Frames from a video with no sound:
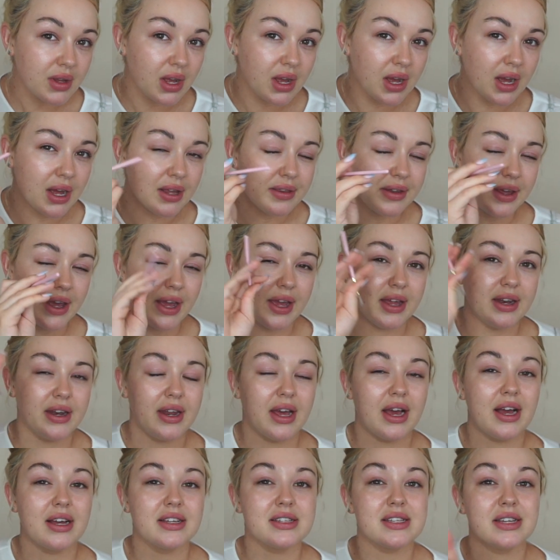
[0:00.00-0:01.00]
then,
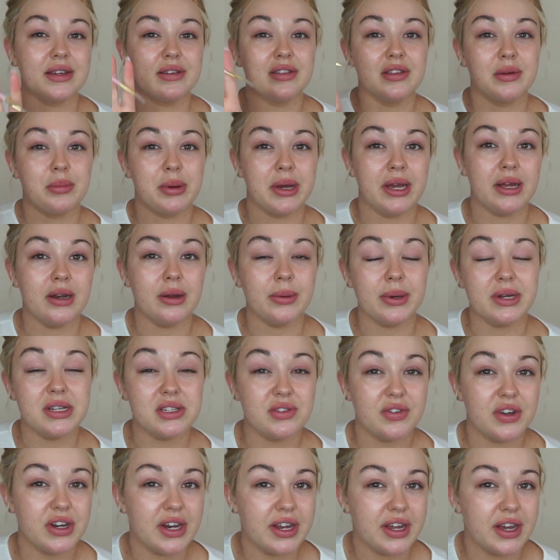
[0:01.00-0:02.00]
as in the
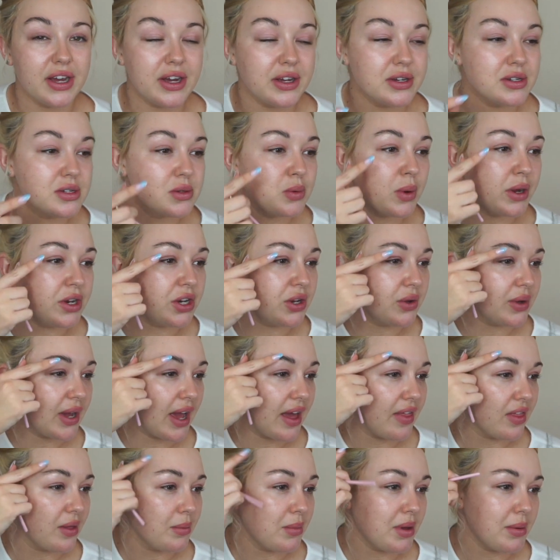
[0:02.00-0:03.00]
Plouise videos, when you
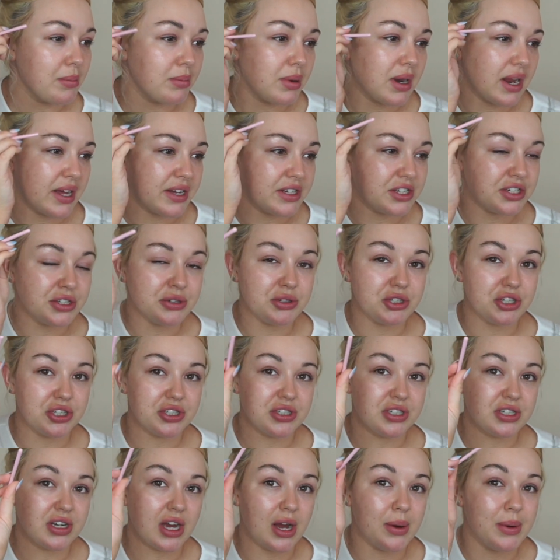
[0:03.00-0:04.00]
get them in place, you
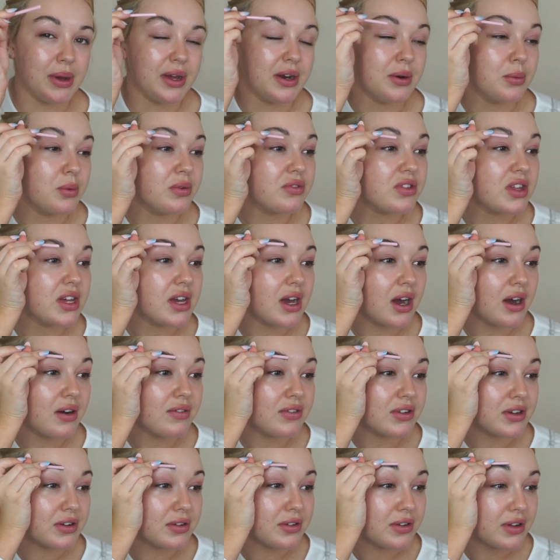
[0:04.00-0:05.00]
just go in with the
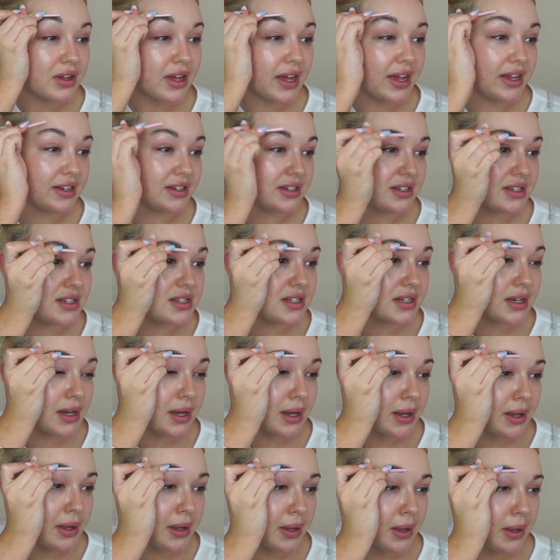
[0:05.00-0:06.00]
other end
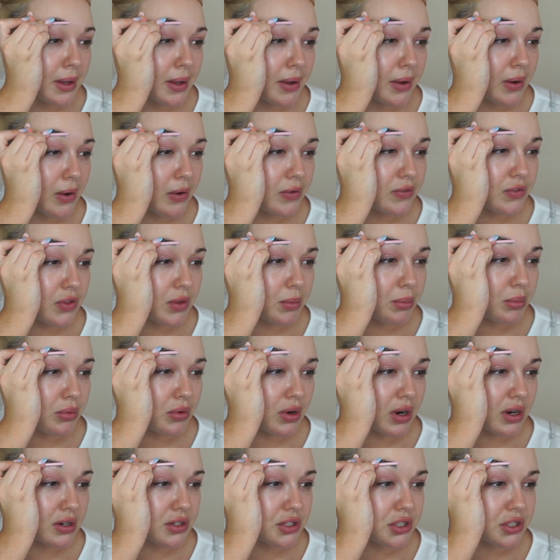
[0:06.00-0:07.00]
of the
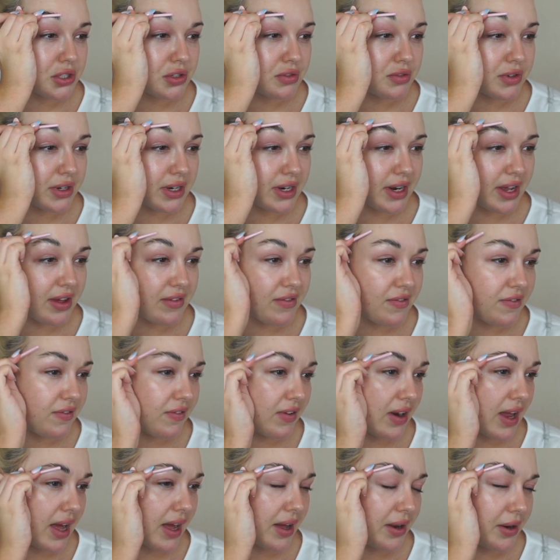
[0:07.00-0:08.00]
brush to really
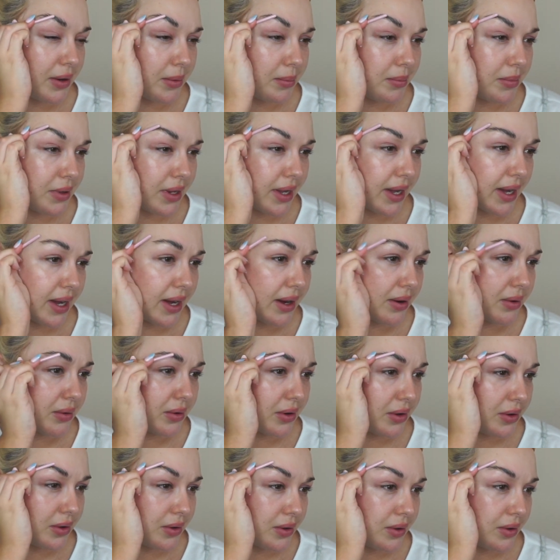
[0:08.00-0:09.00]
flatten them down